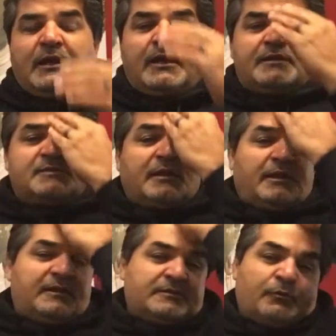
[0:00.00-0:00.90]
Is
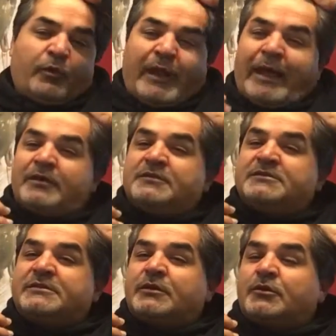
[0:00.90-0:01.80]
what I
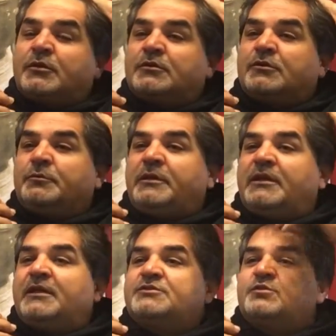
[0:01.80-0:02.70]
consider to be
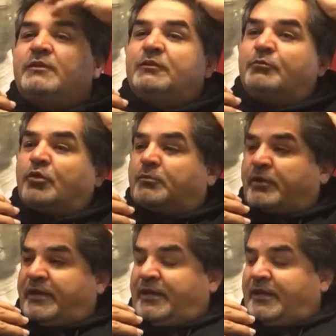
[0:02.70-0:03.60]
the history of the board
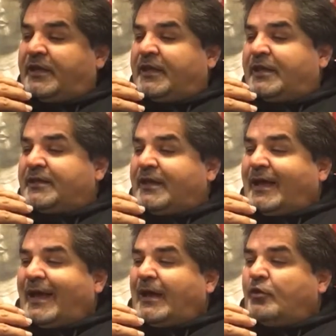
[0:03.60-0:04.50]
breaking, and
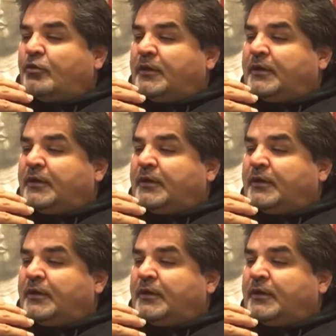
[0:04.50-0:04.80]
how